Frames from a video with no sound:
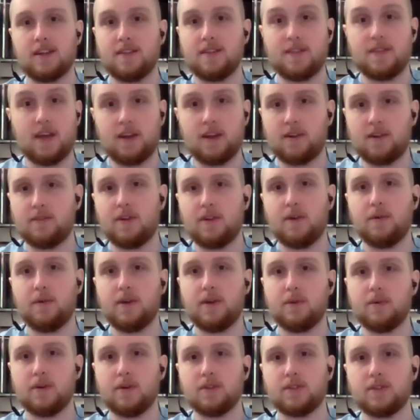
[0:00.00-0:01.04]
Like they don't know
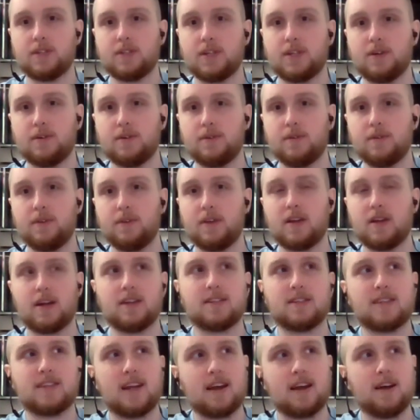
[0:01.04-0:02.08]
anyone, so you kind
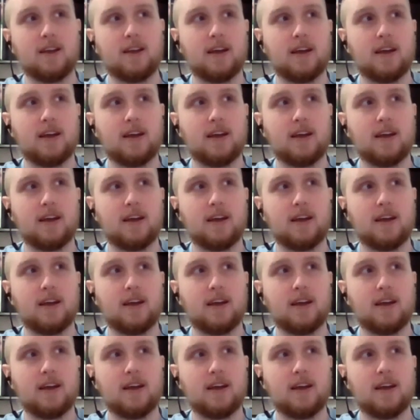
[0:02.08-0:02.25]
of said yeah.